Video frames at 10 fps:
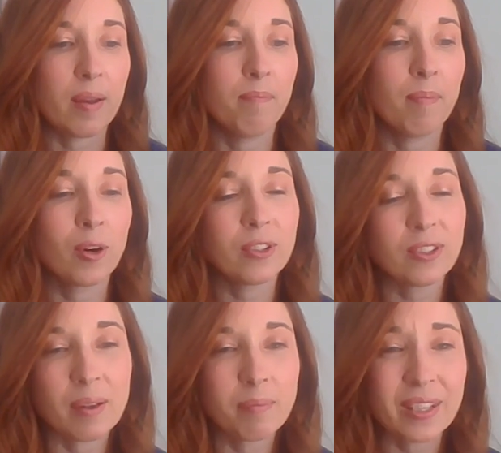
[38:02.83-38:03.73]

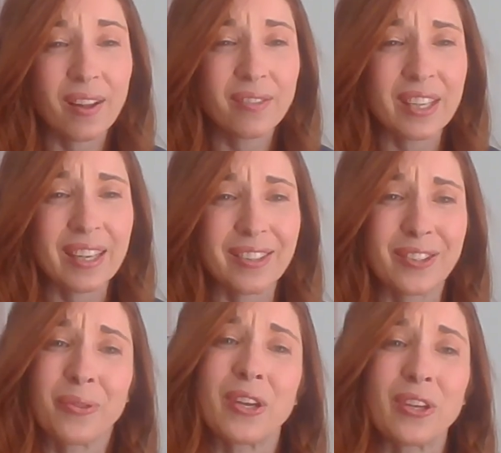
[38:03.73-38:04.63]
immerse themselves in it
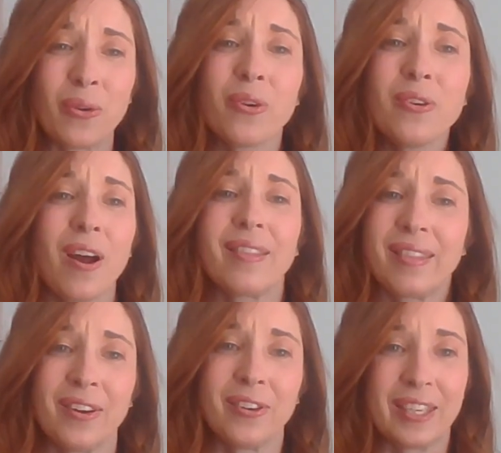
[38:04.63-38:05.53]
so that you're
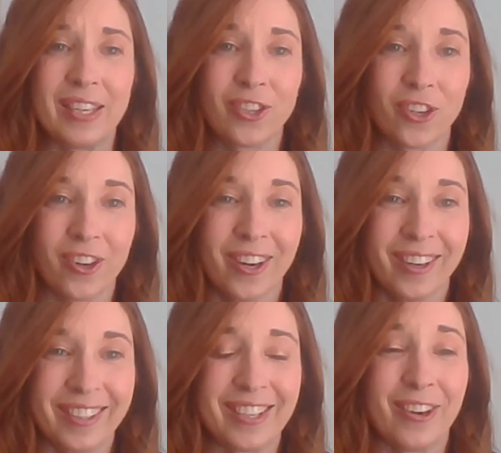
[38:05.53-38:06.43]
not their
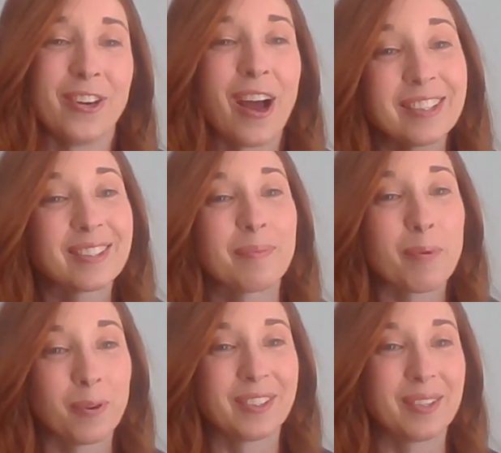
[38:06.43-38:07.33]
teacher. You're not
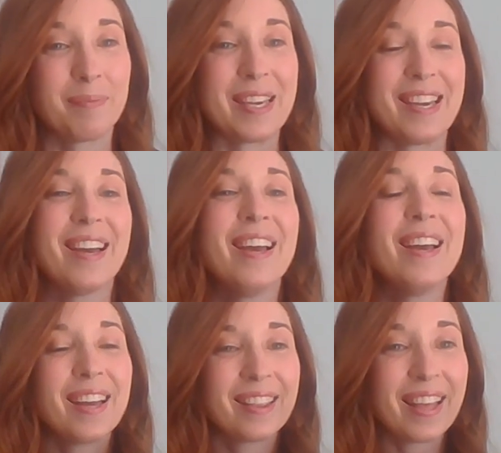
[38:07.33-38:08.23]
supposed to be
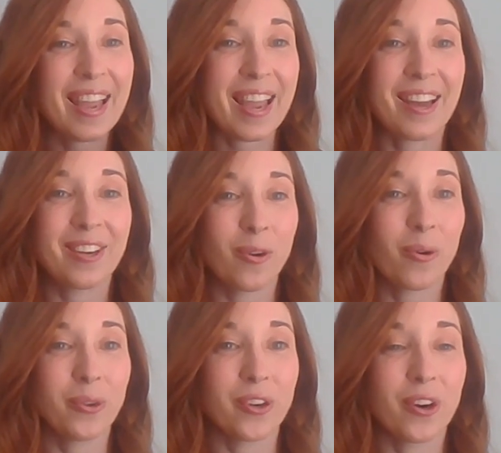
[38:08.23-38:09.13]
the hand
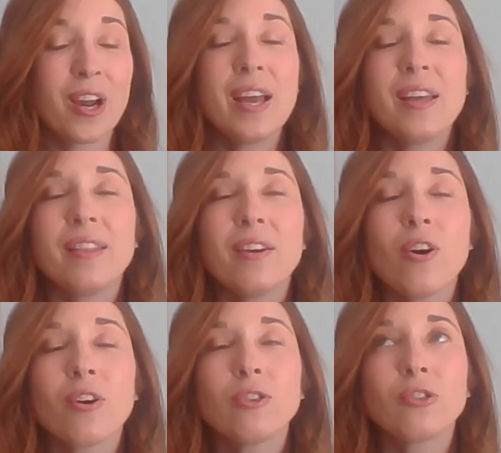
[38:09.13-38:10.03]
holder.
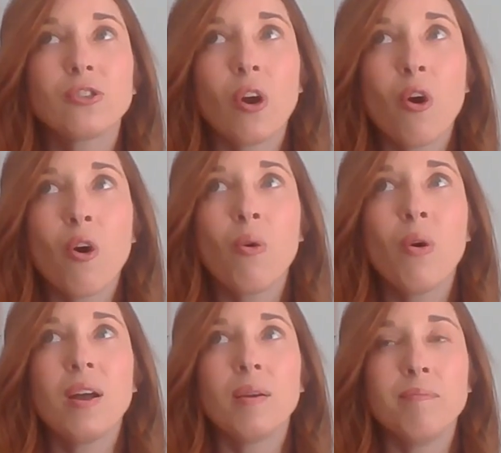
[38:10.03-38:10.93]
There are
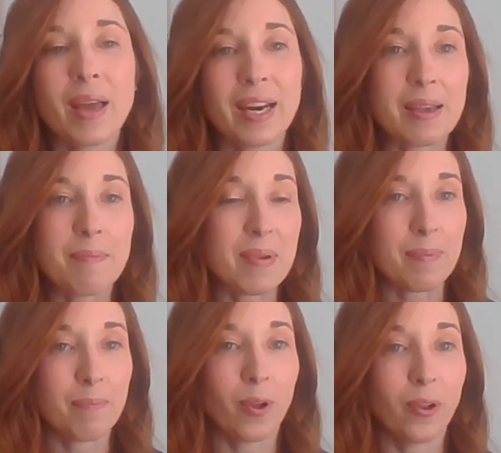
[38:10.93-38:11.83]
so many
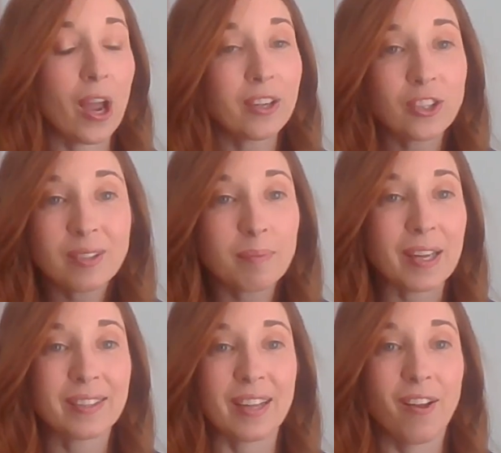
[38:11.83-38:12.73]
people, not just
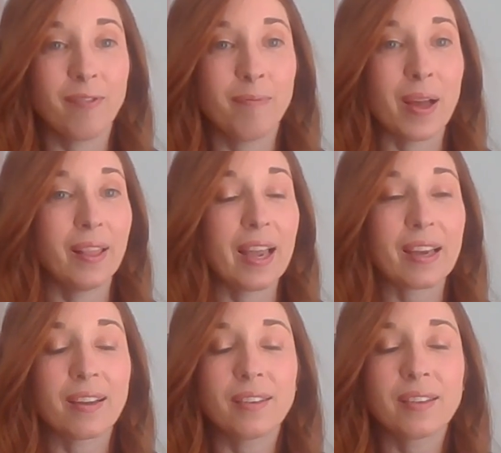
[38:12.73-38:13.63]
myself, but
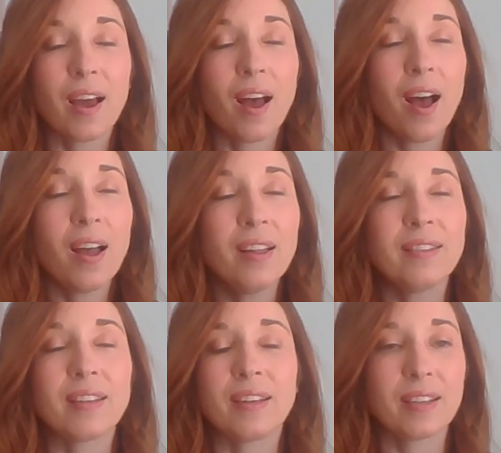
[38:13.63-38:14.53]
like
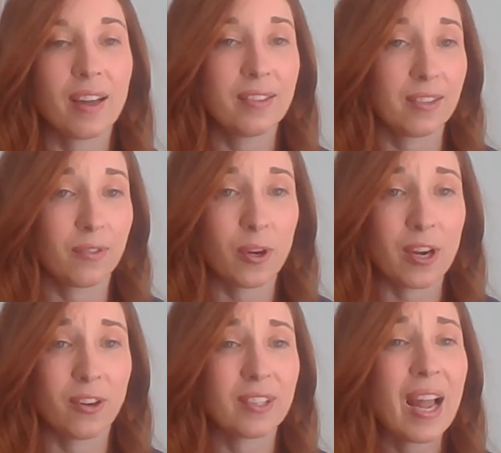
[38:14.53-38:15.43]
tons and tons of
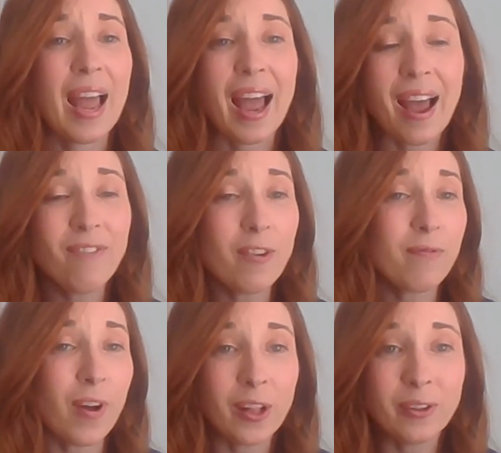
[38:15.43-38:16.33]
creators. Have
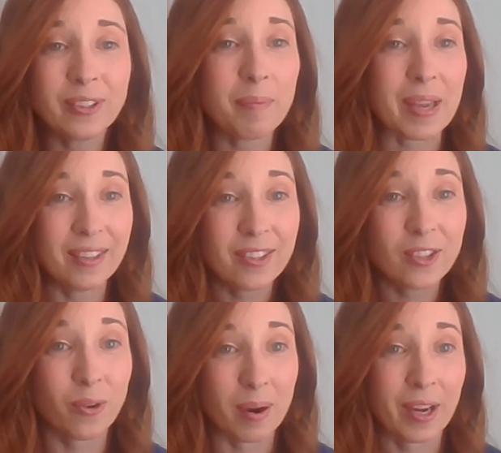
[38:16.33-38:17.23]
them follow some
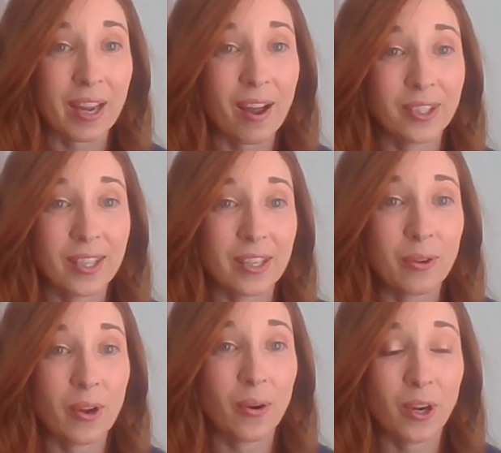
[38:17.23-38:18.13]
Instagram accounts
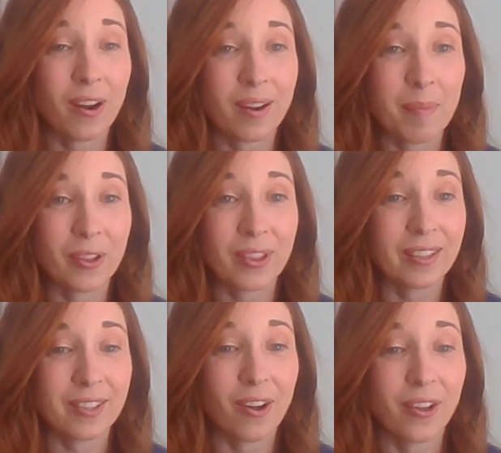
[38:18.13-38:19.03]
that talk about
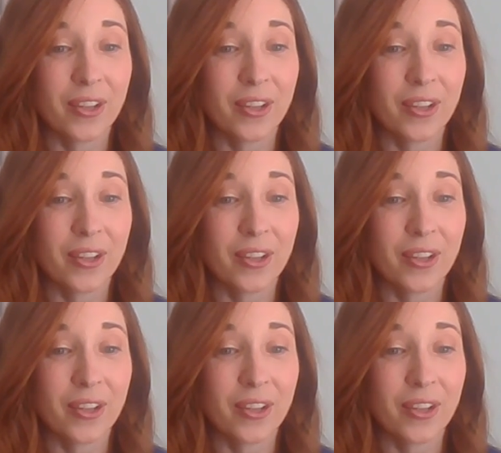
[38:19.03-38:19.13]
this all